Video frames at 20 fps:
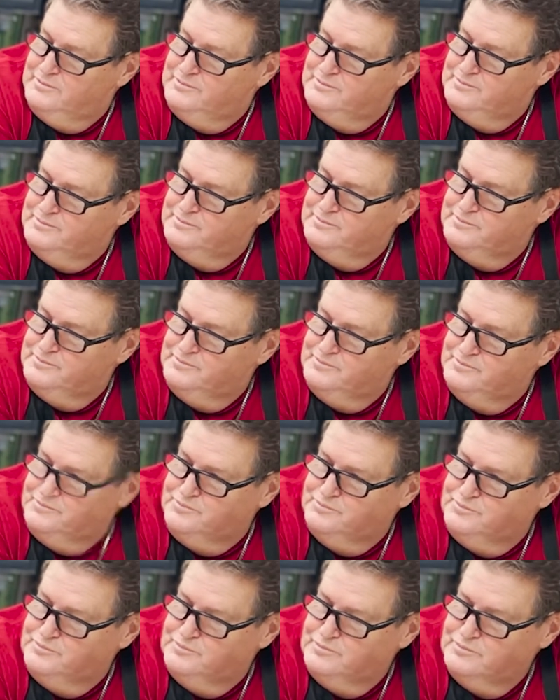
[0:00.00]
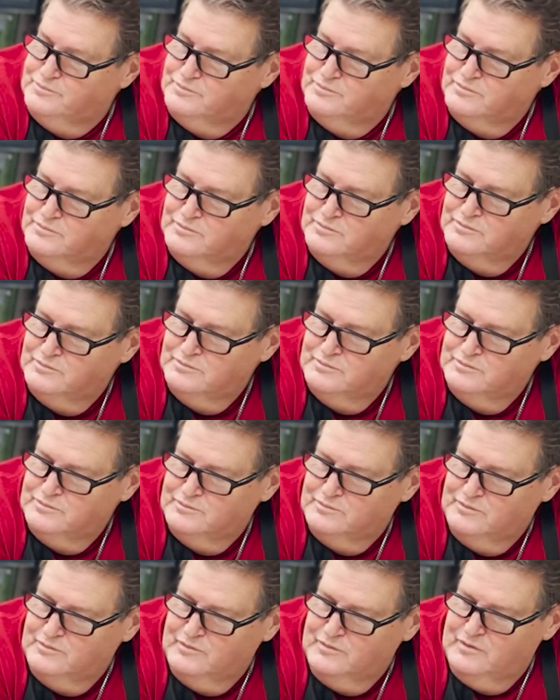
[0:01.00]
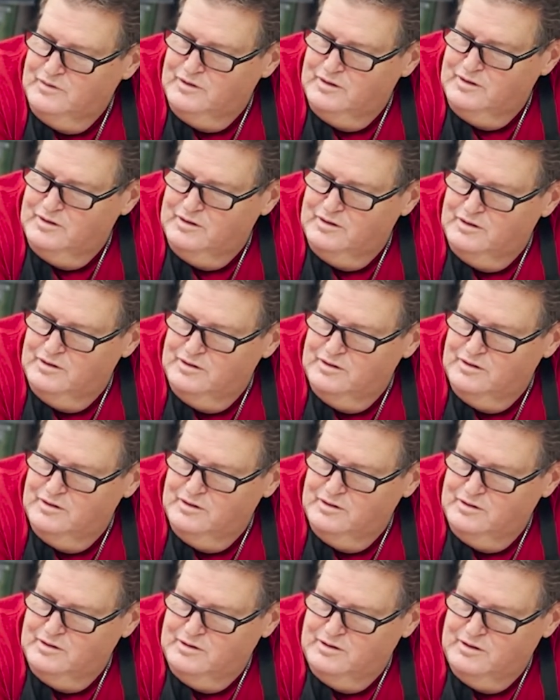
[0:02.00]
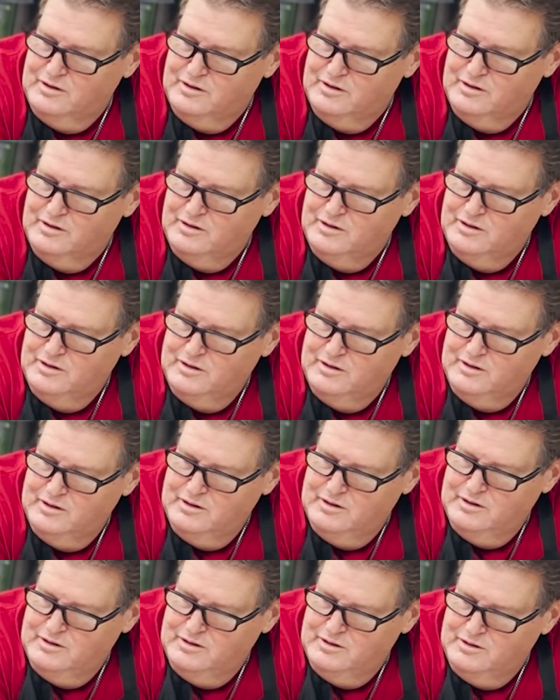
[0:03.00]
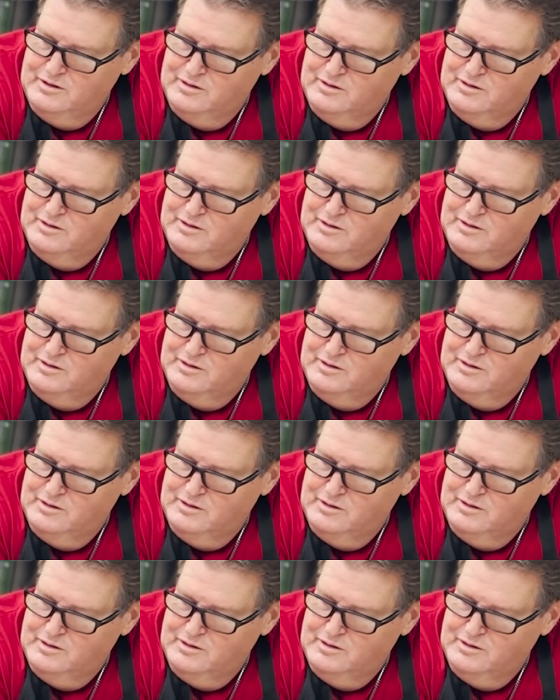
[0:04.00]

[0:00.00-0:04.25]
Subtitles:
(silent)